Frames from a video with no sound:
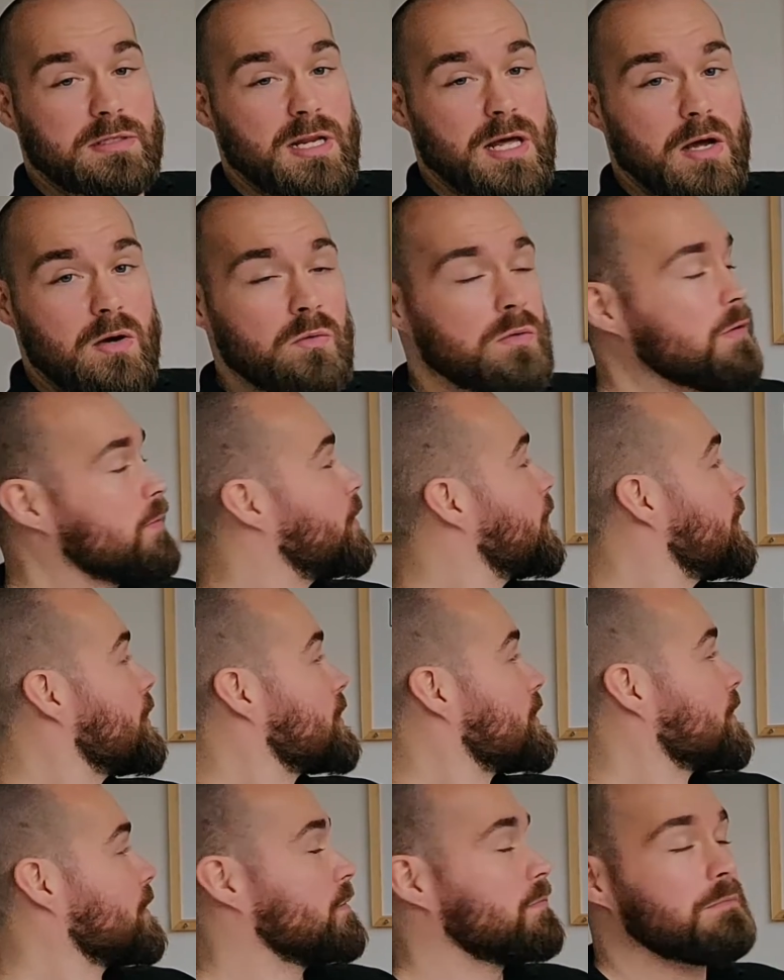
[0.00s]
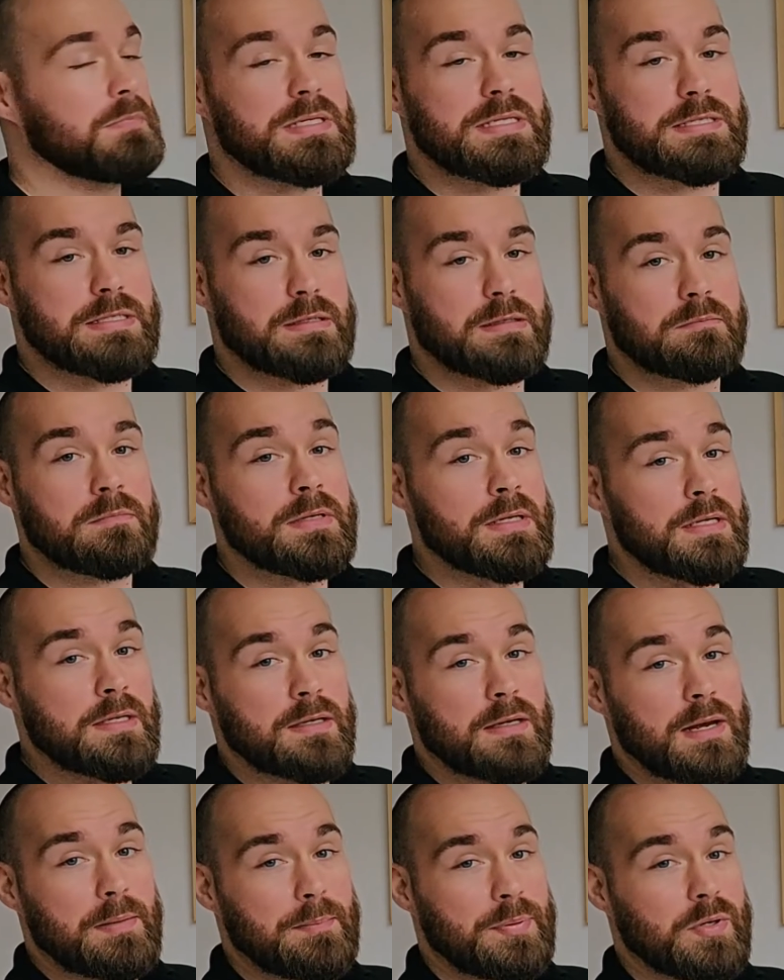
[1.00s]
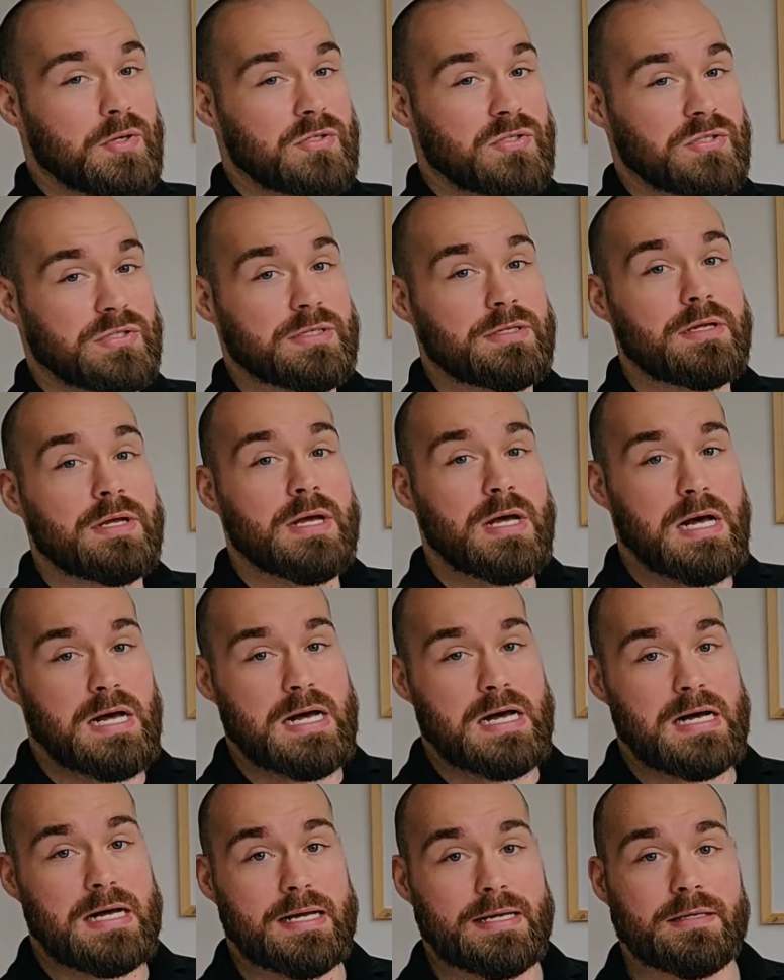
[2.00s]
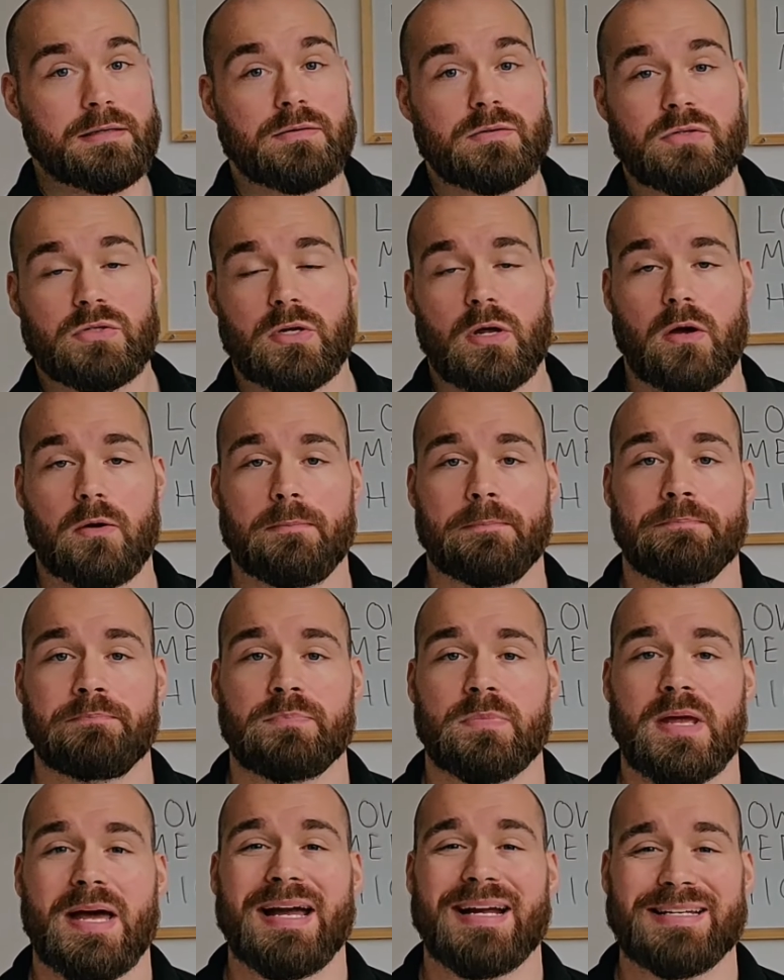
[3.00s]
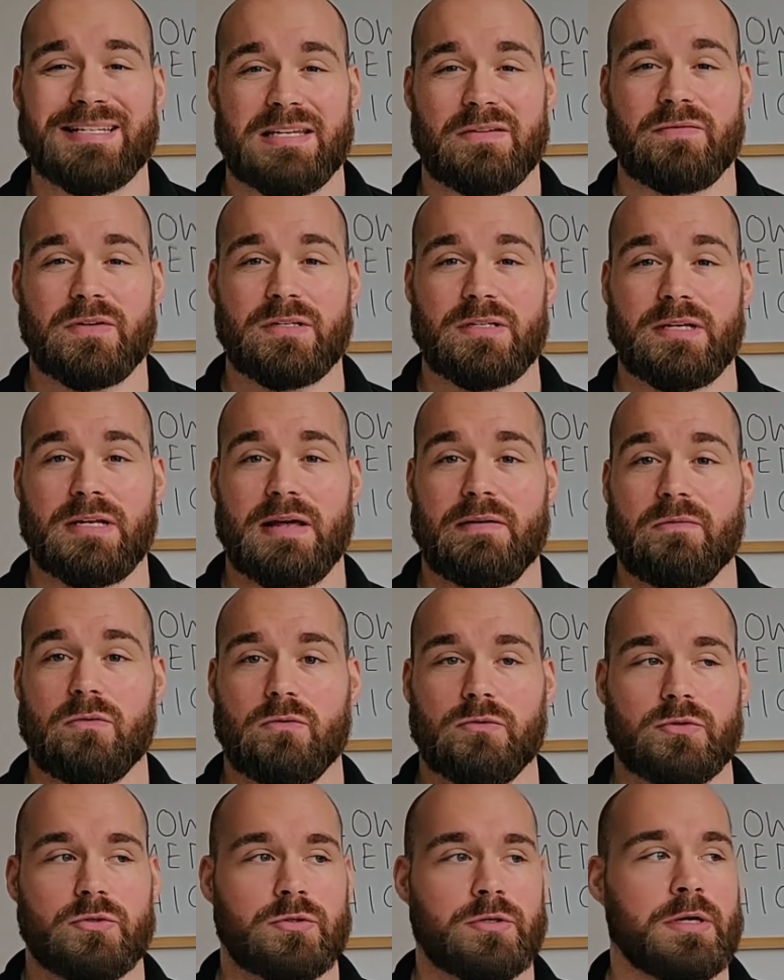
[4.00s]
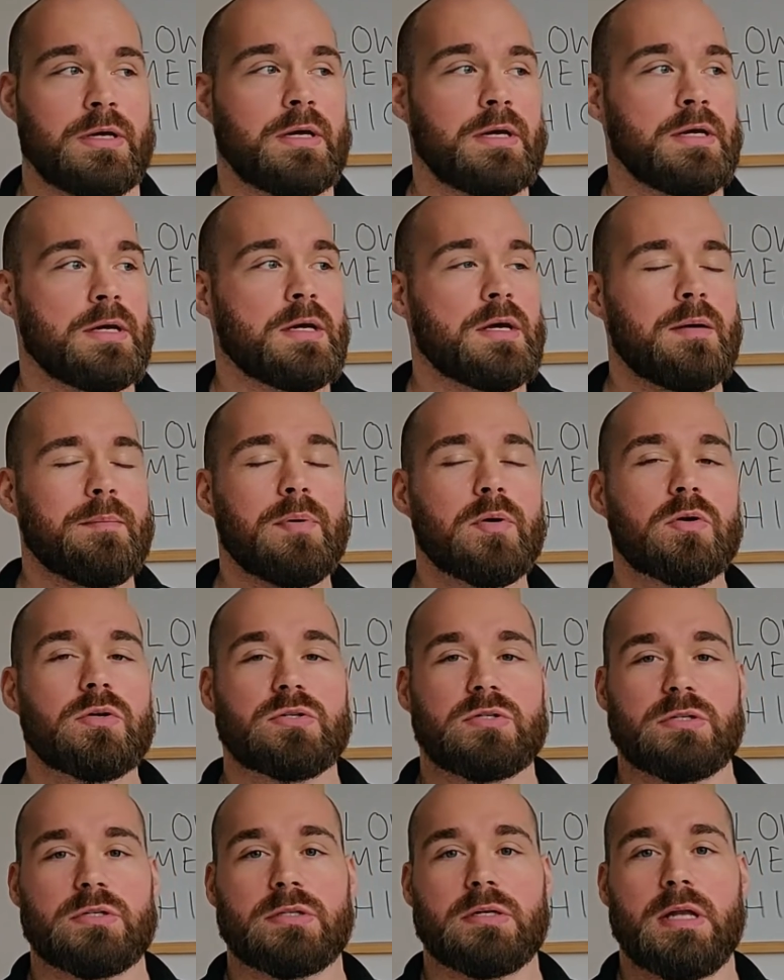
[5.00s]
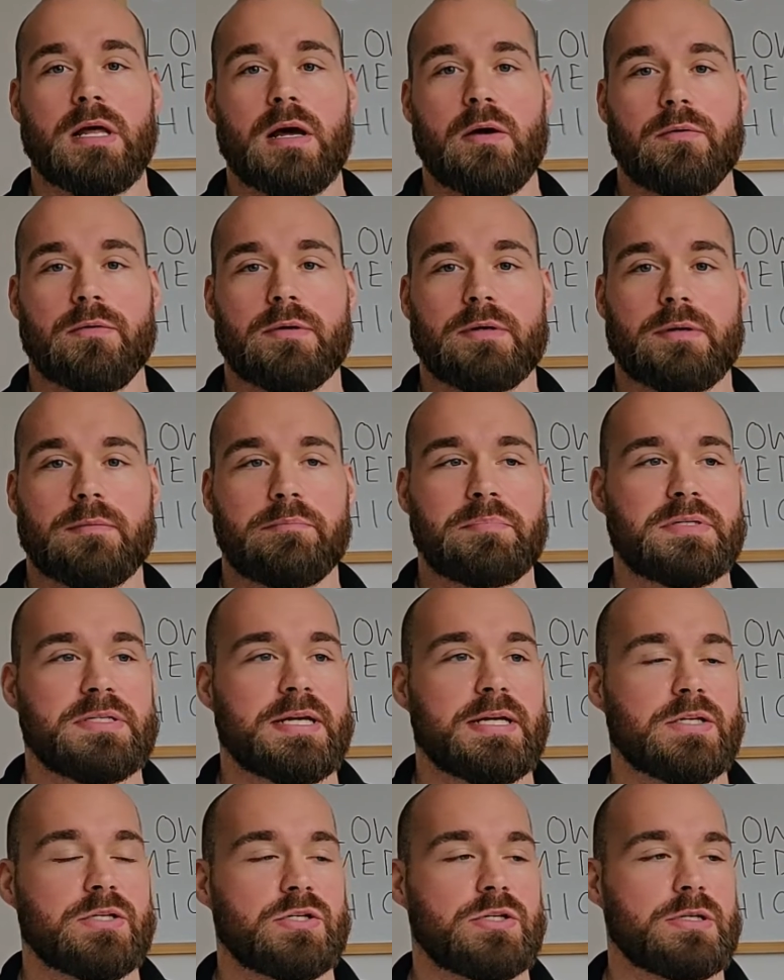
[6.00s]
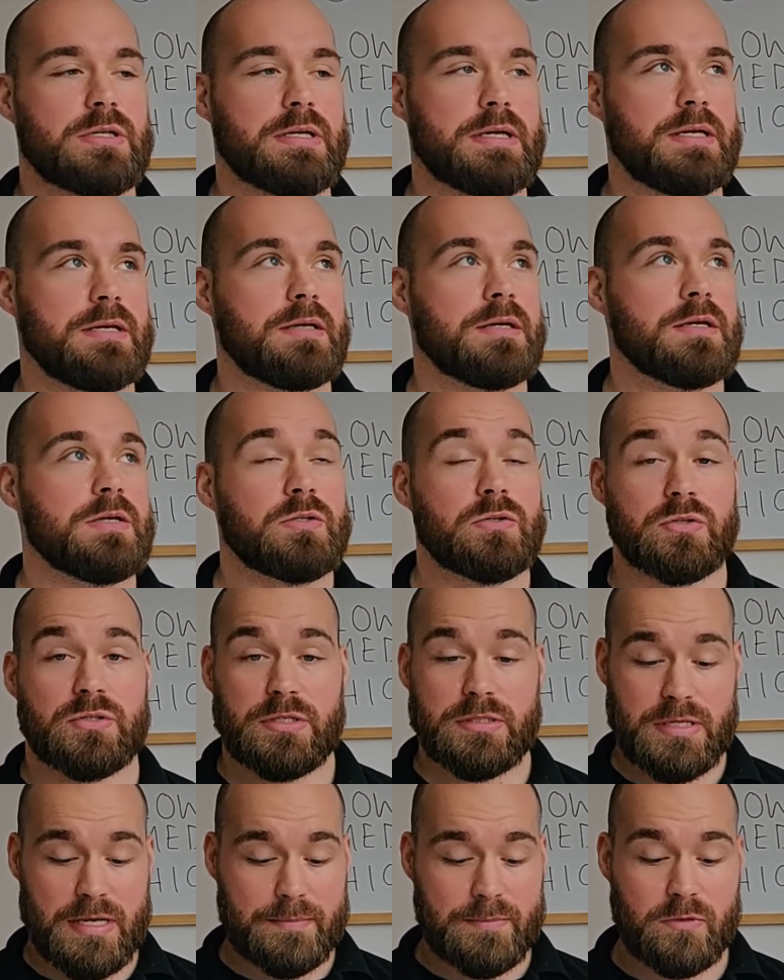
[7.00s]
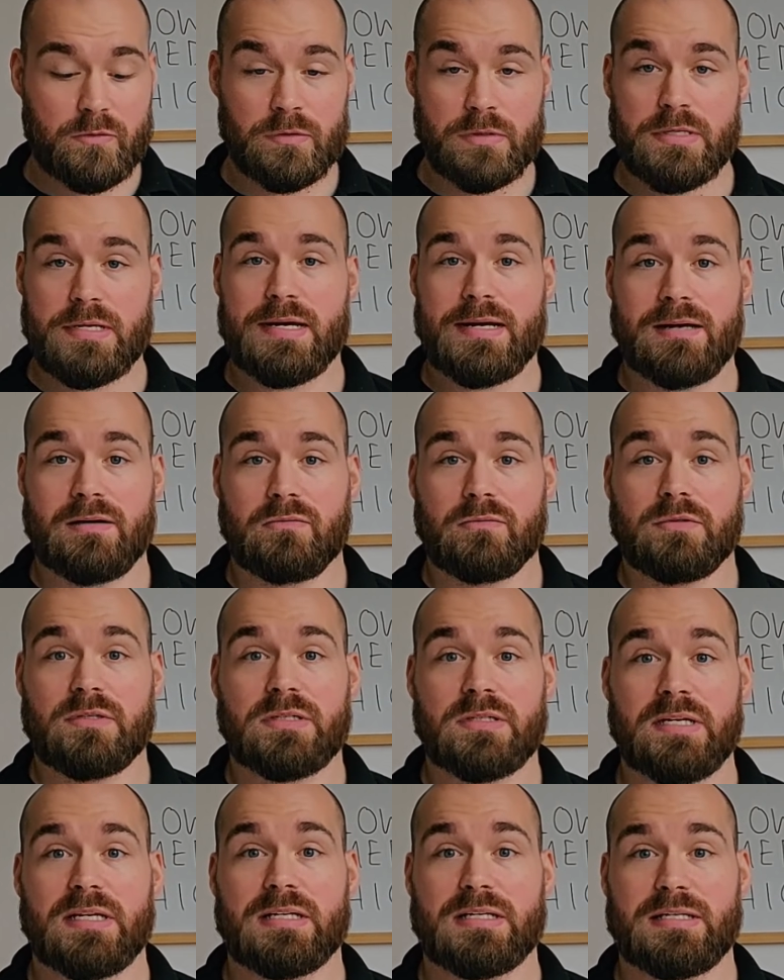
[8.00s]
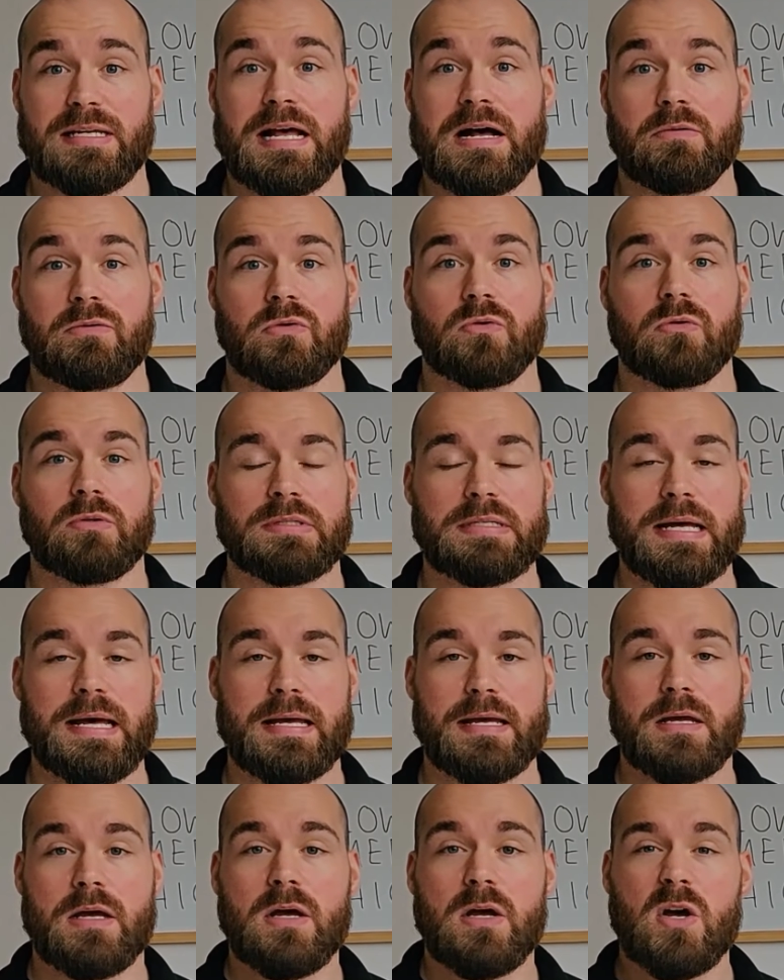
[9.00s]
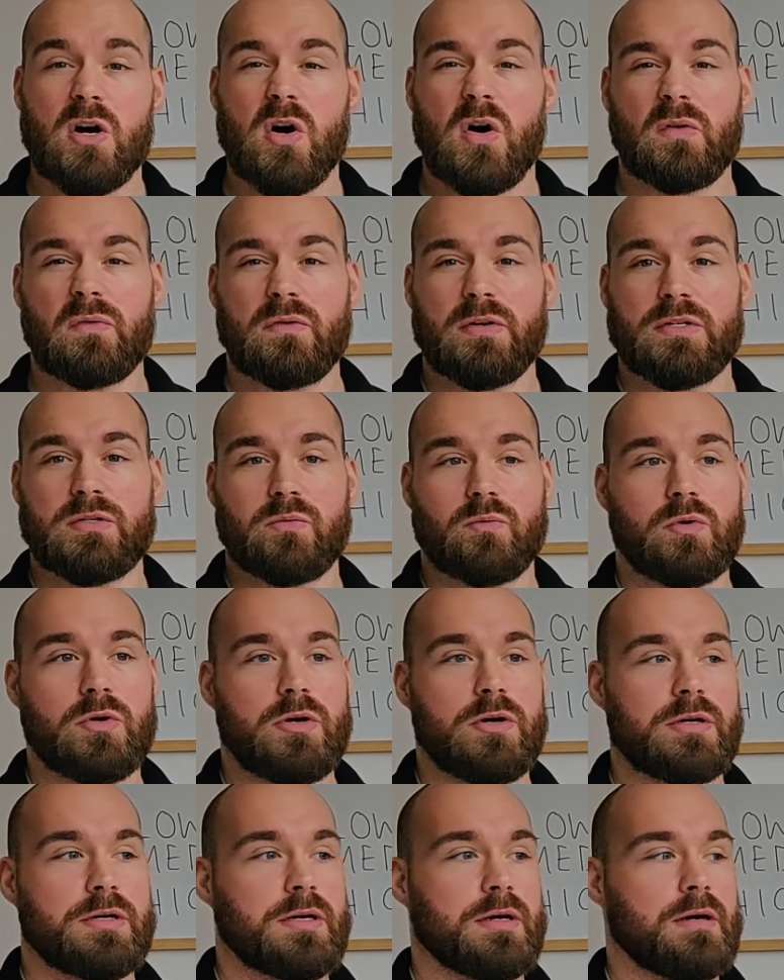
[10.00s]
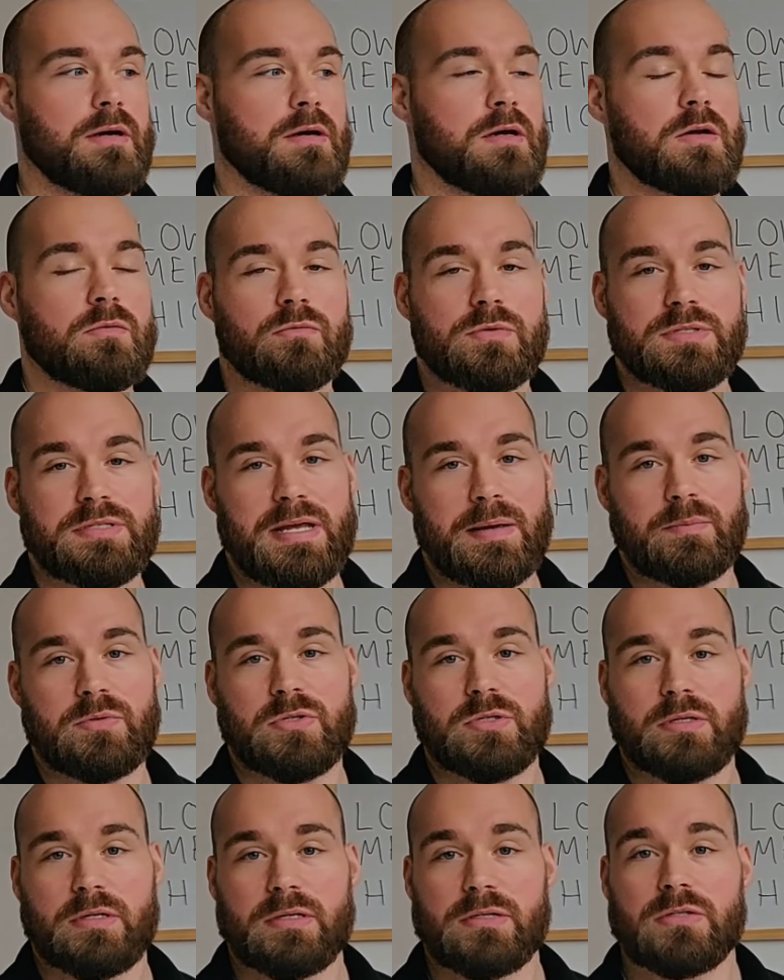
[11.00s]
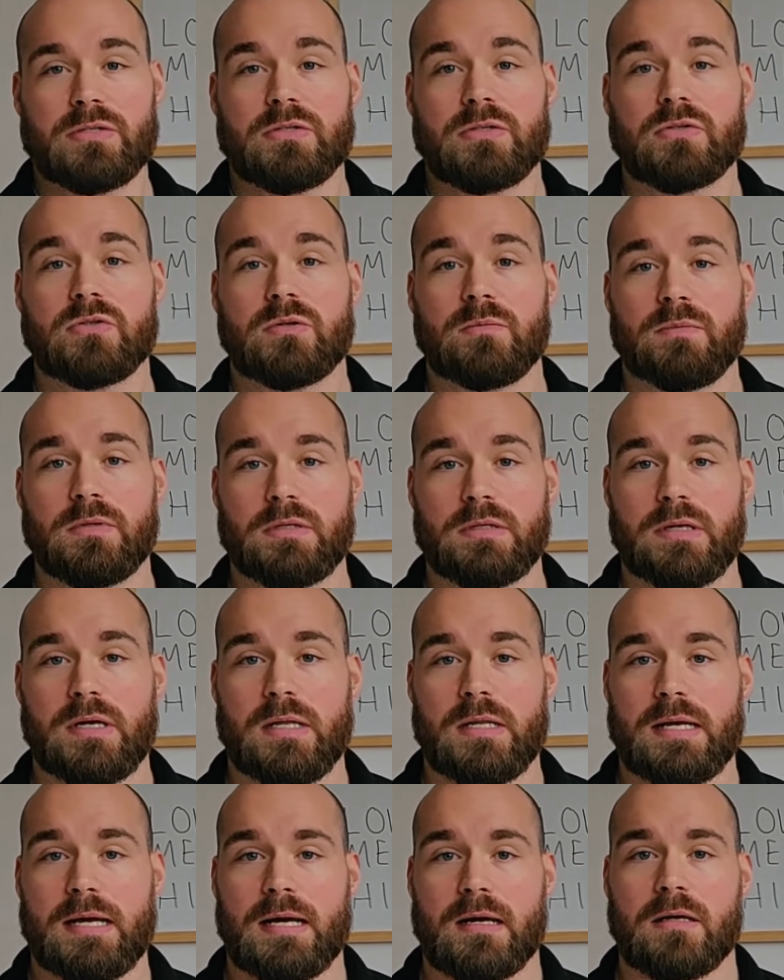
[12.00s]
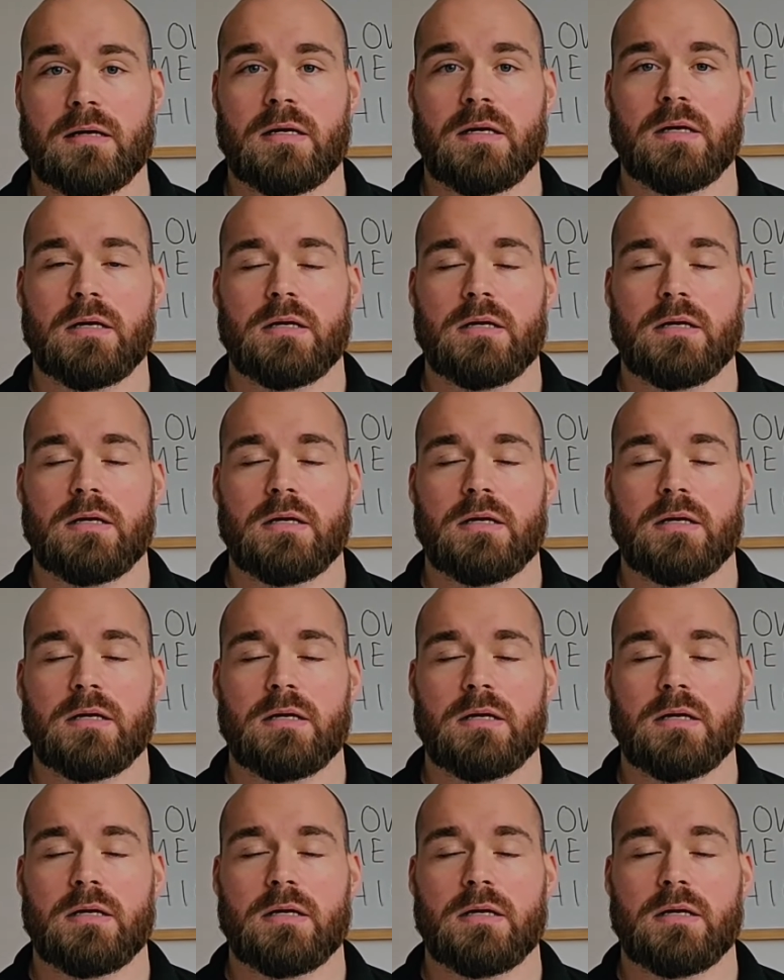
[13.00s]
low, person medium, and person high. So, activity levels. Person low potentially does as I'm doing now, sits down all day, office worker, receptionist, something like that.